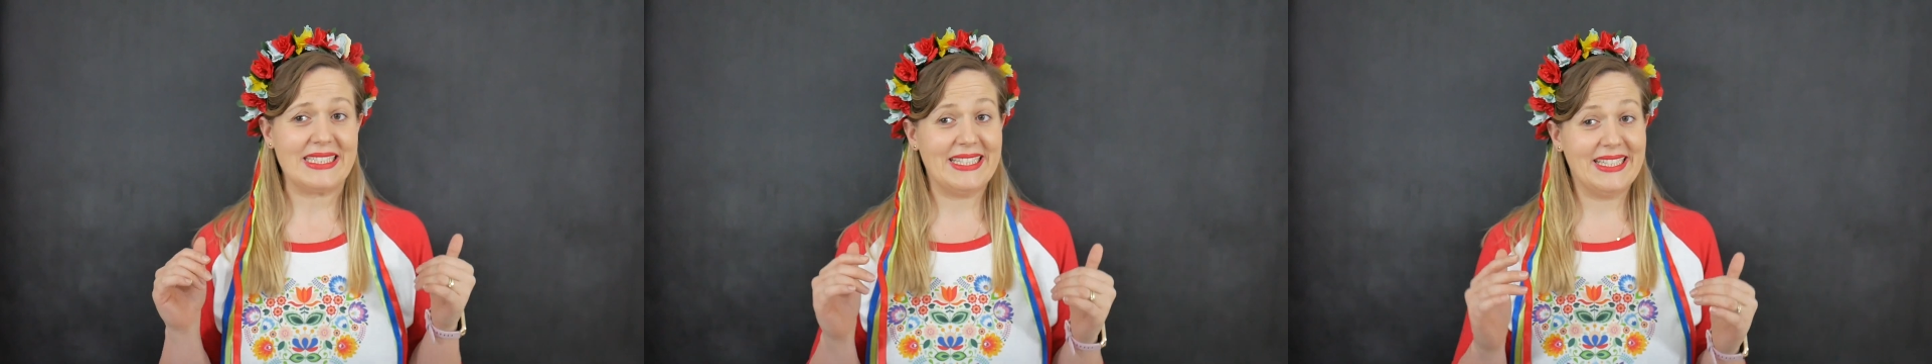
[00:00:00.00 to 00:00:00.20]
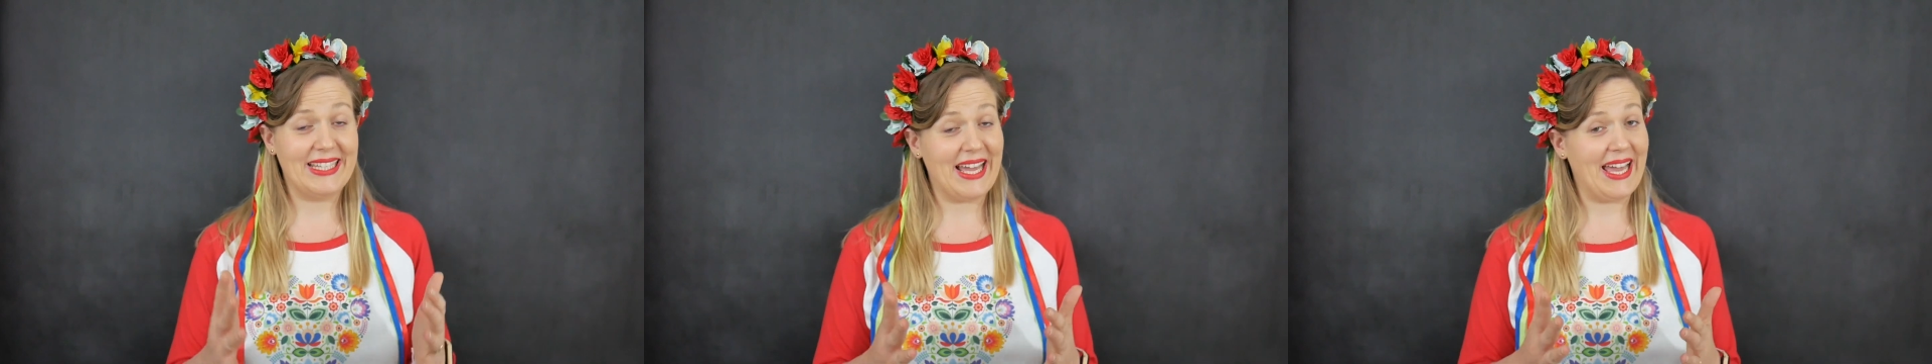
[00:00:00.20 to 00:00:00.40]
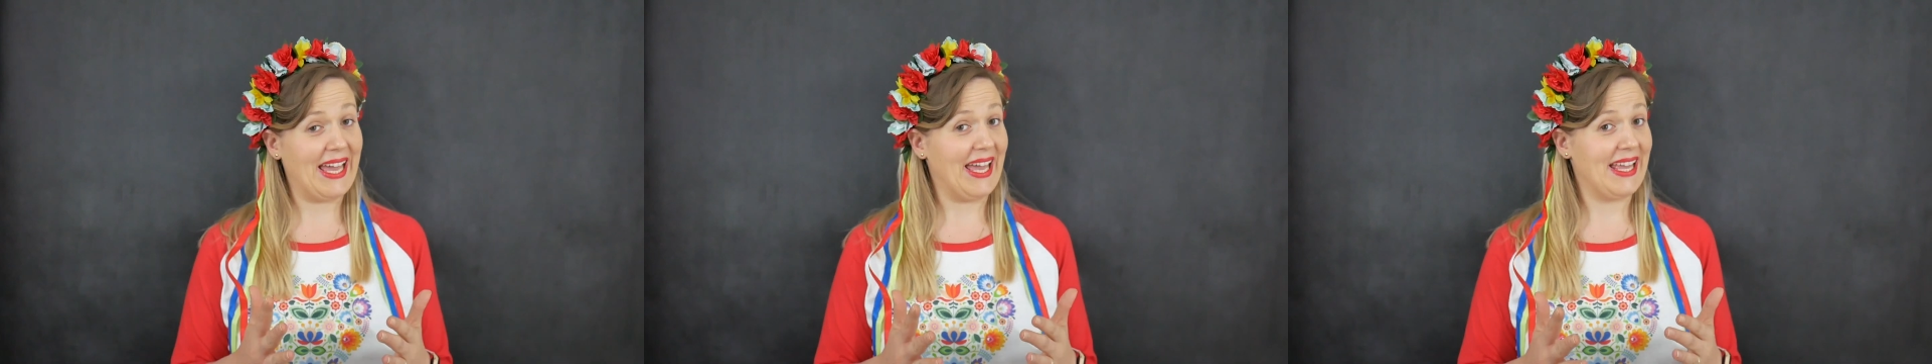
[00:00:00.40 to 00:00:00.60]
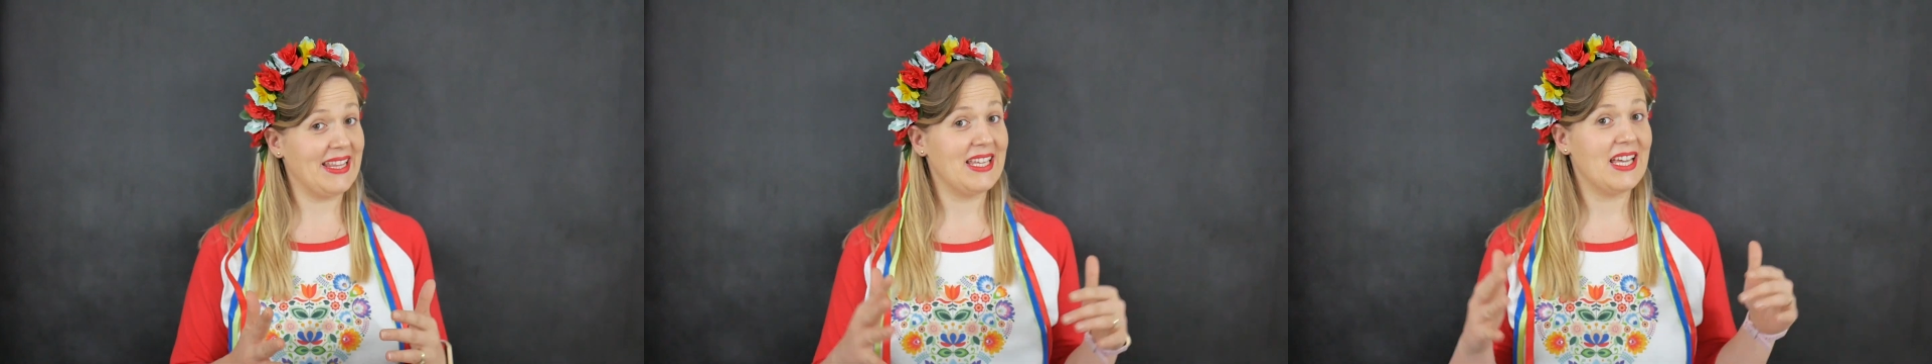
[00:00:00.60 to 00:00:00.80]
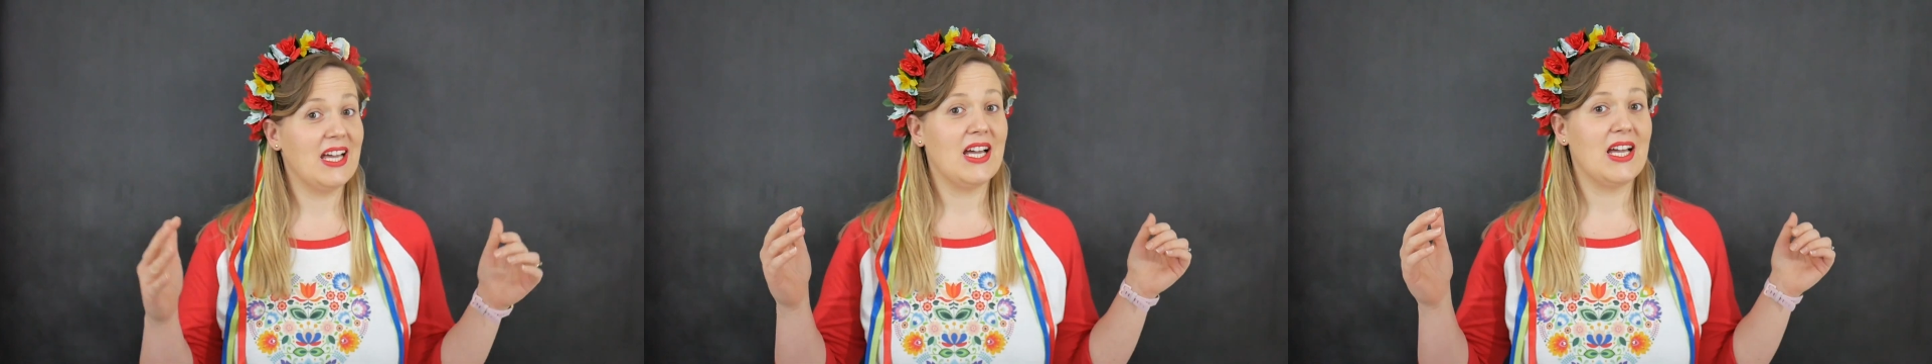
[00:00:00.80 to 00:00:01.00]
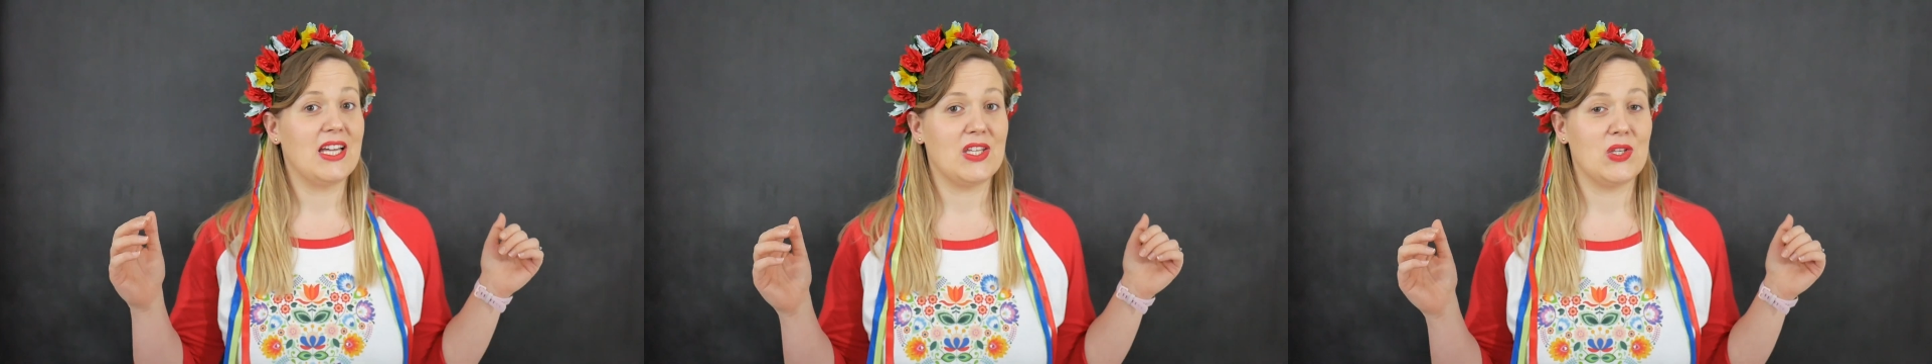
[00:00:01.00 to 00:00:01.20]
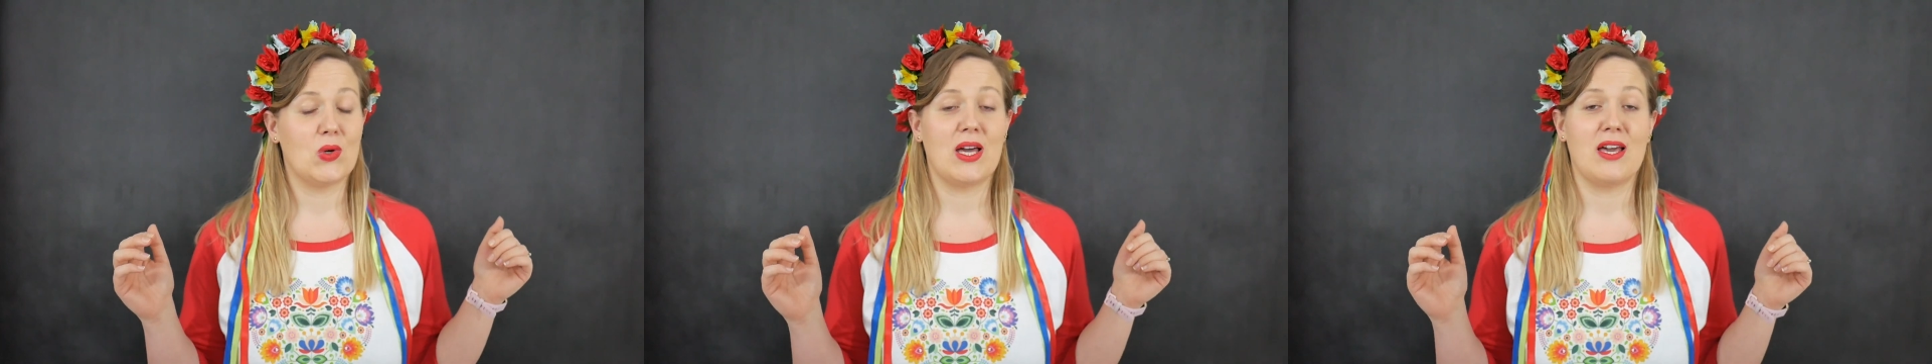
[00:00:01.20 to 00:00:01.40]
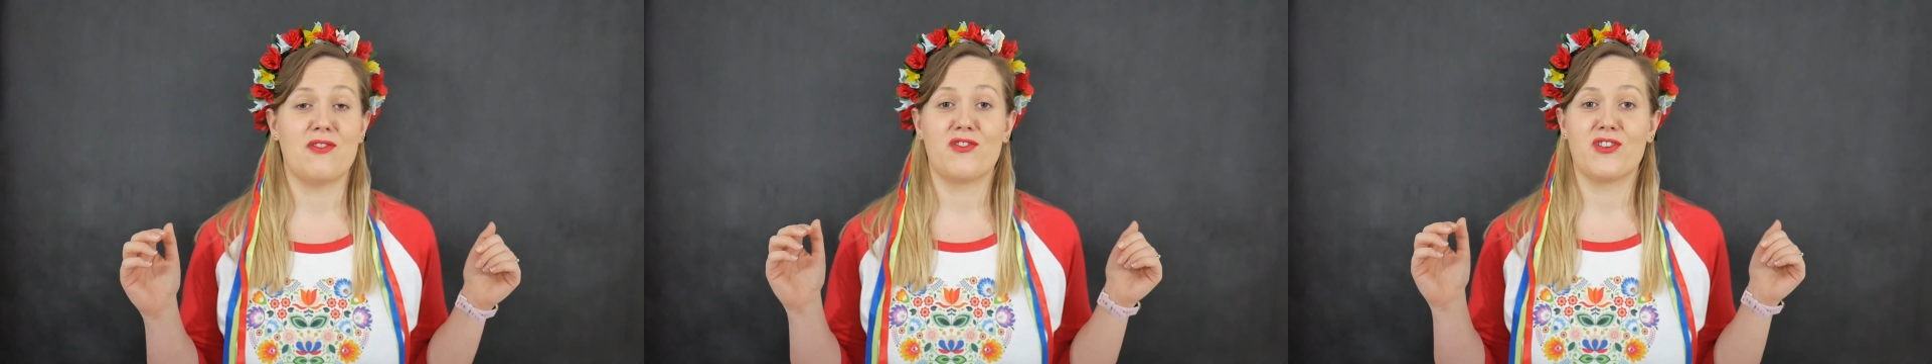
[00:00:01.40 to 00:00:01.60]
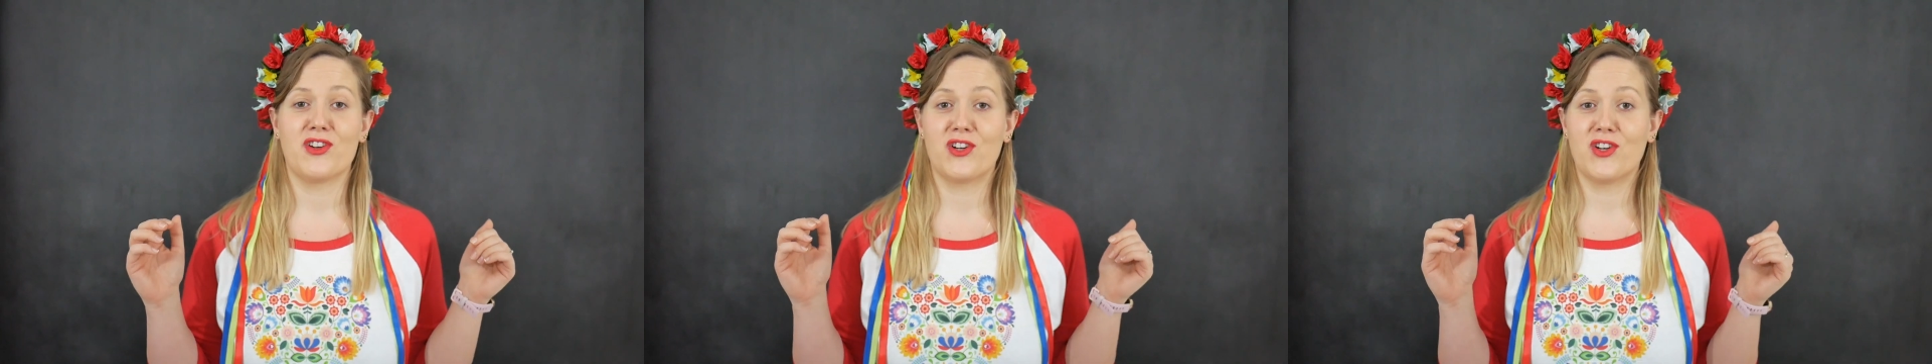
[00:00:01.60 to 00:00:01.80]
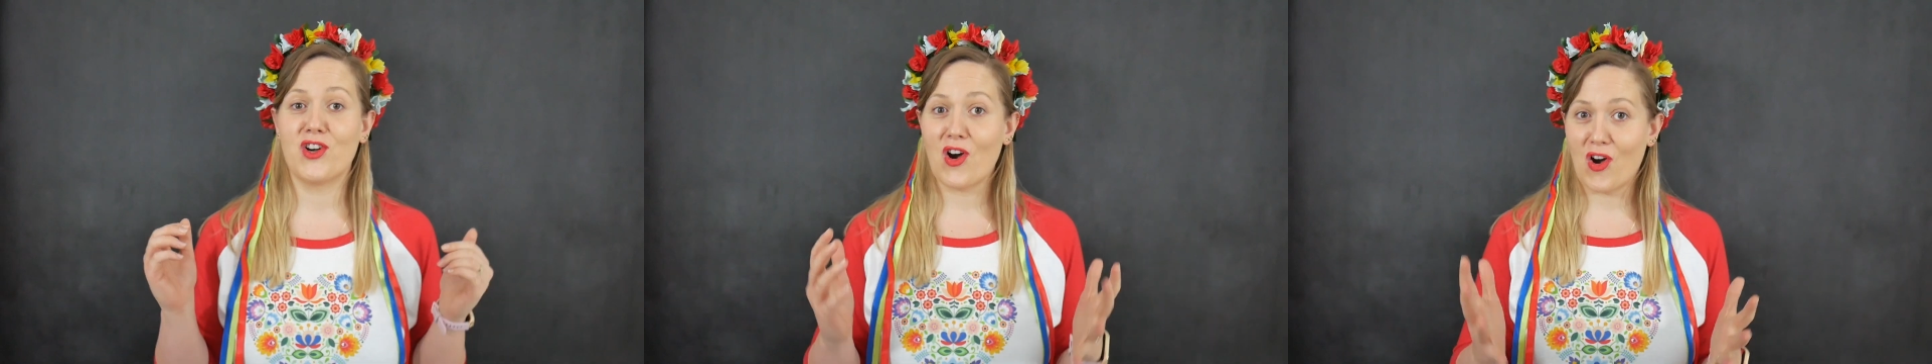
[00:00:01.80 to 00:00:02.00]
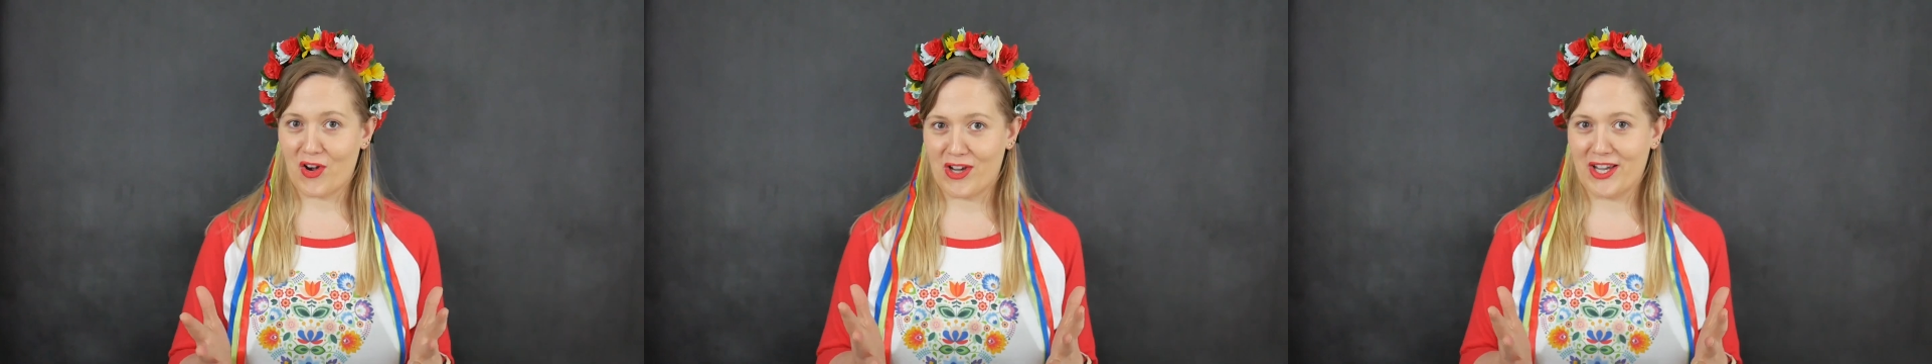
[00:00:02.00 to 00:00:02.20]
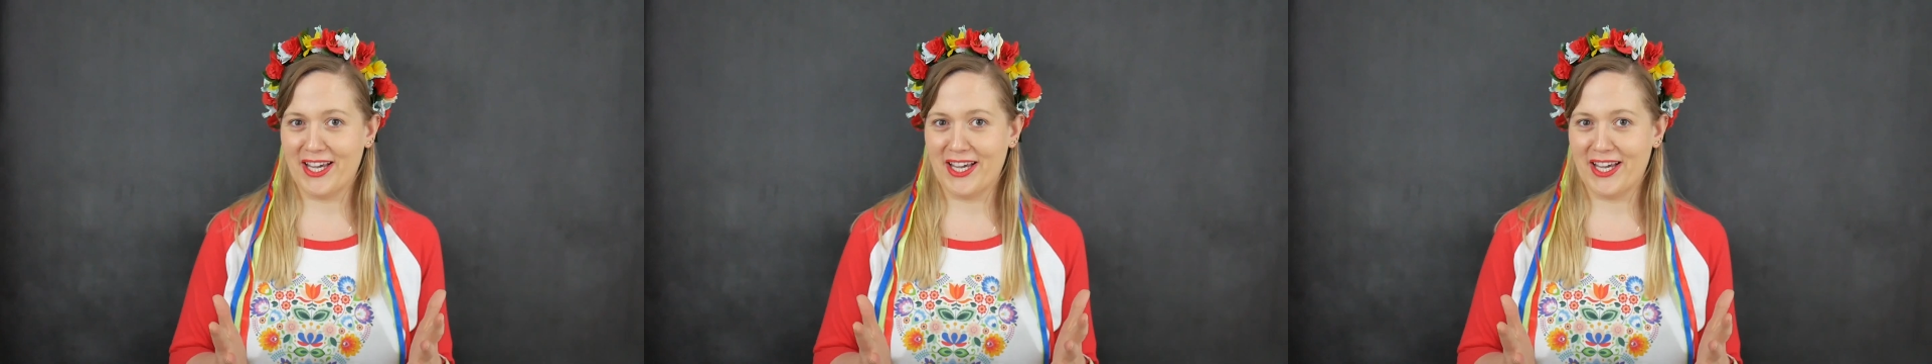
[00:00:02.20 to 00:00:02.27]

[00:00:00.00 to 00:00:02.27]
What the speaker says: Then you have cock.